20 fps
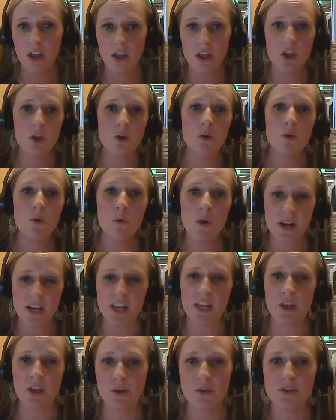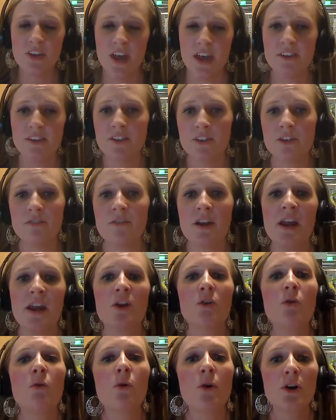You want to use that survey
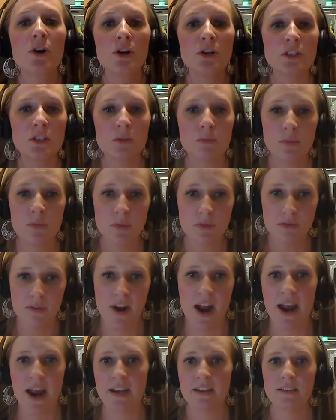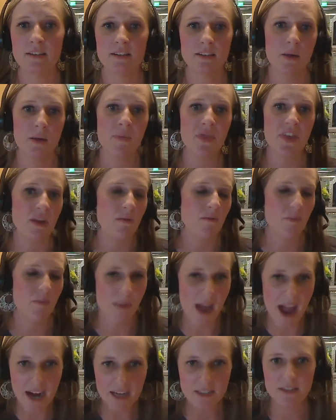in order to provide something
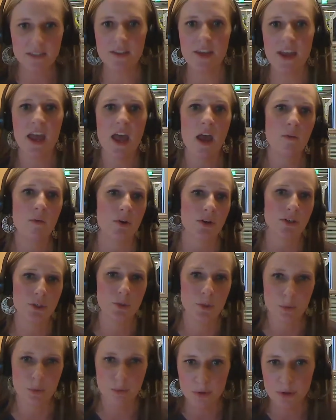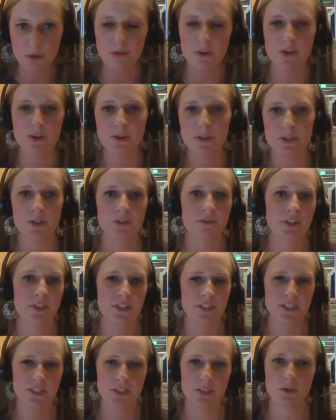back to them or to improve your
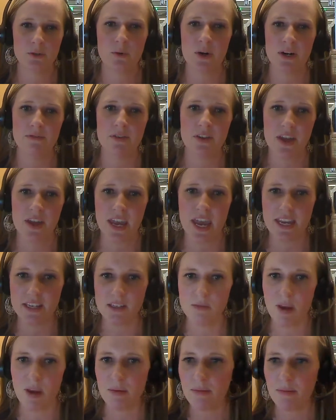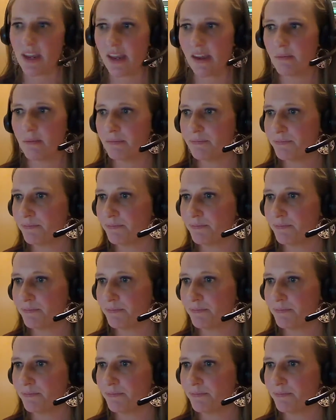services or whatever the case may be.